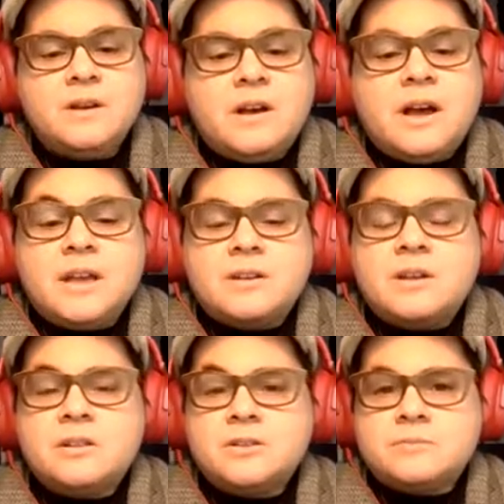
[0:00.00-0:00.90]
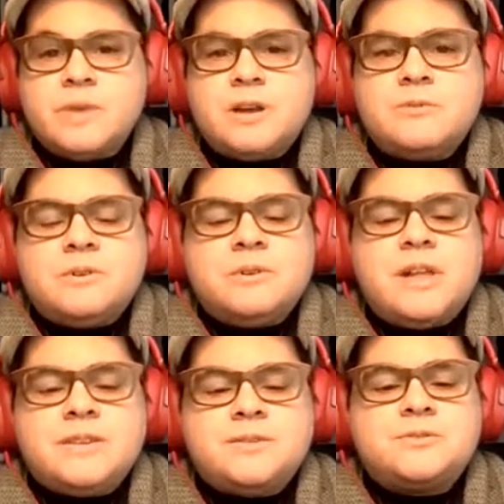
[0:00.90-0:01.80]
I acknowledge my role
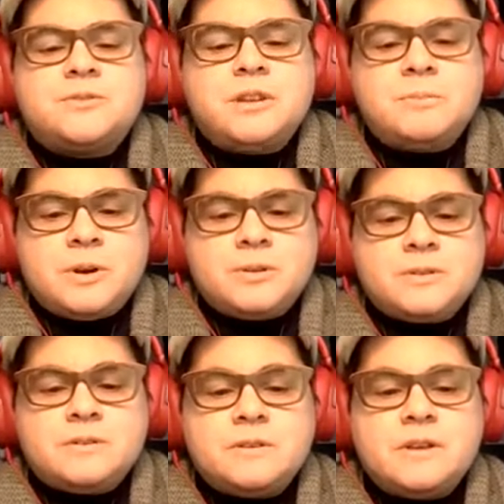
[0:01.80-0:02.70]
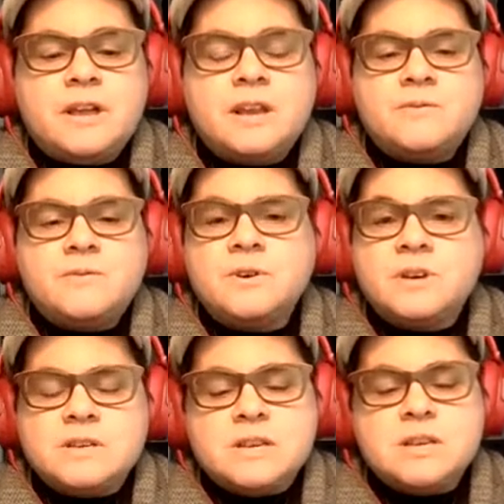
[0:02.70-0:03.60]
as a treaty person, and I feel
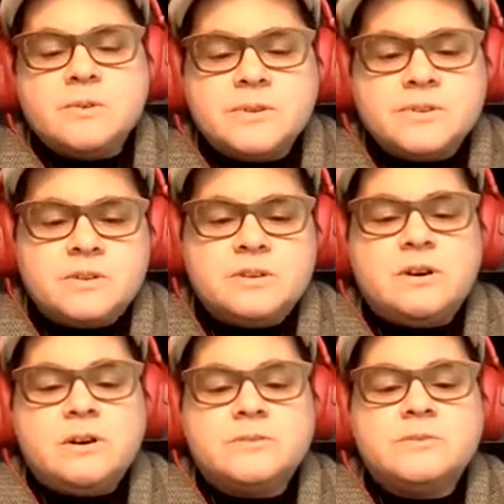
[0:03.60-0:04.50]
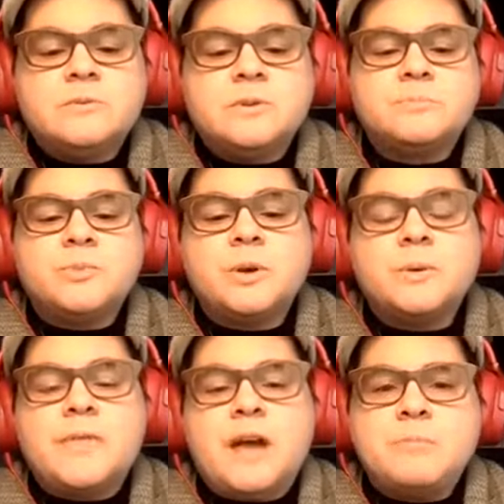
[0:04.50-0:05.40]
continuously called to explore
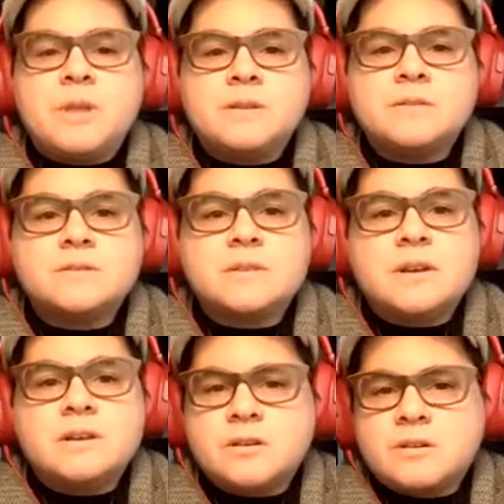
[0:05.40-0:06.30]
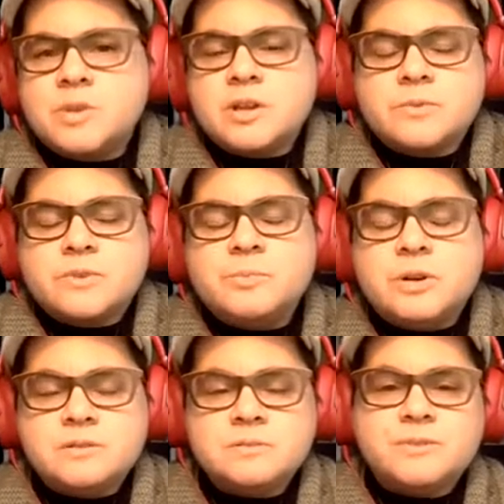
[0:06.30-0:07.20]
what that means and how to be a
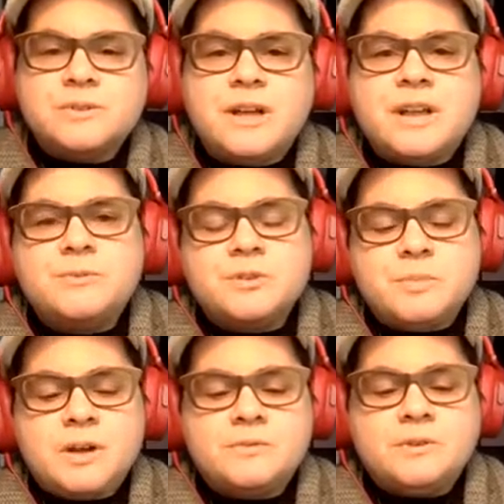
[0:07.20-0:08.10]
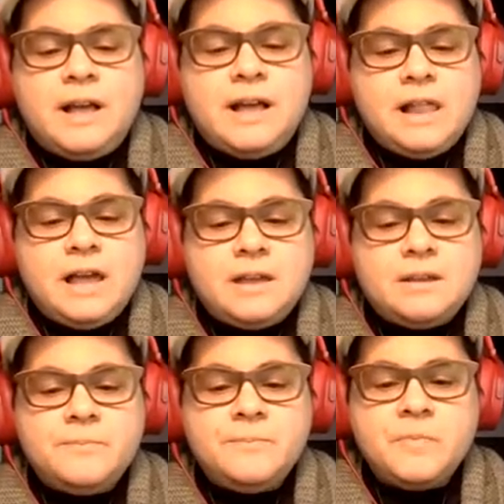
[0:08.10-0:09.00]
responsible and respectful ally.
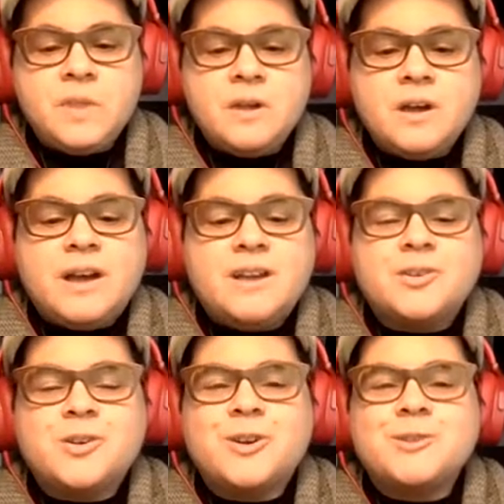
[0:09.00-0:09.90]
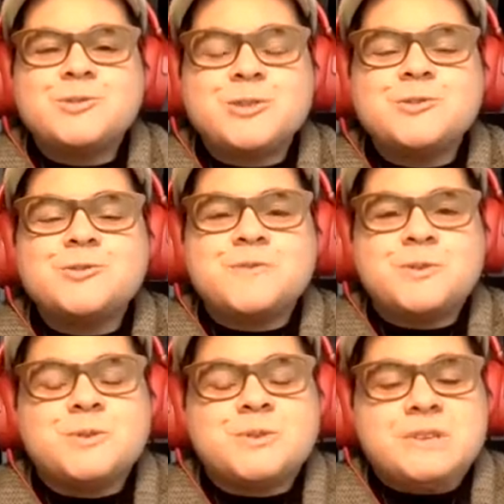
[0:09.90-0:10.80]
I encourage each of
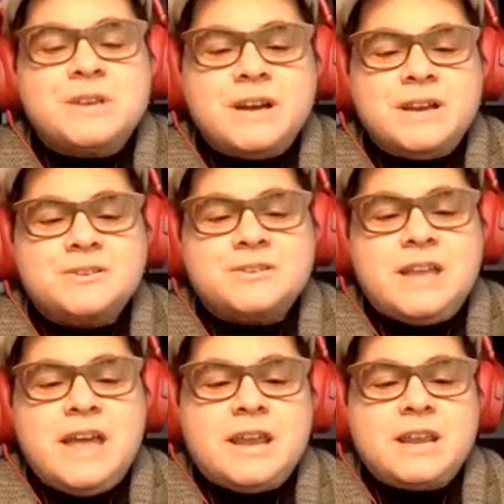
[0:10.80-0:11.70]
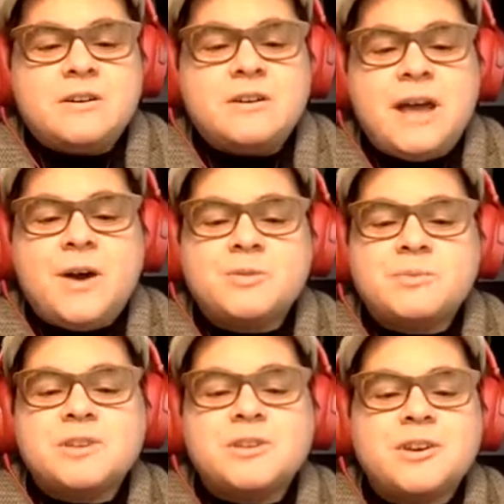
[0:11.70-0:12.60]
you to seek understanding on how to
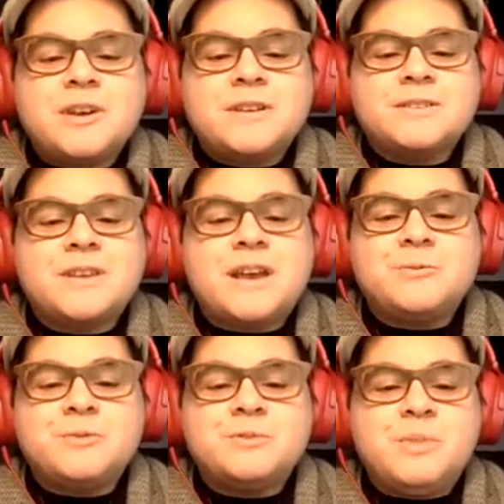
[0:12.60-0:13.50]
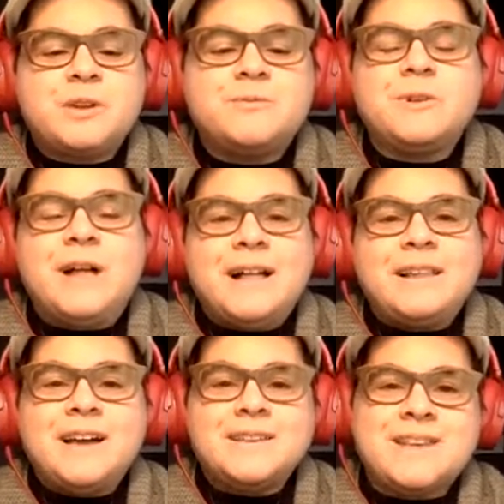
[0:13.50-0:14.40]
be curious and respectful
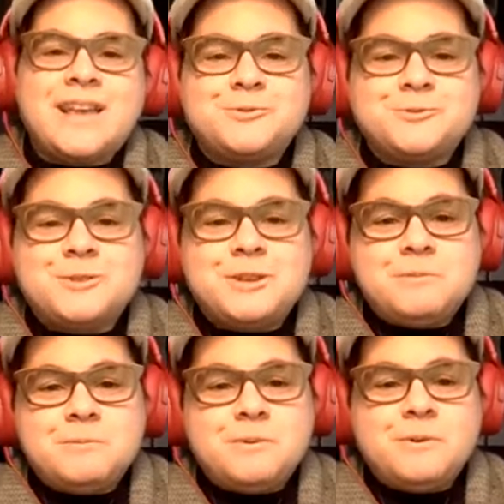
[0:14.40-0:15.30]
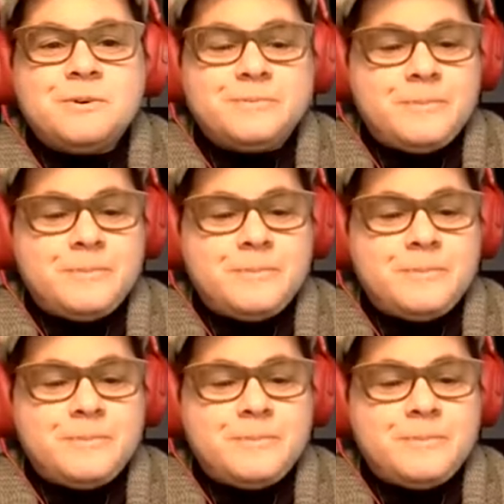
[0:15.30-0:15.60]
allies and treaty people.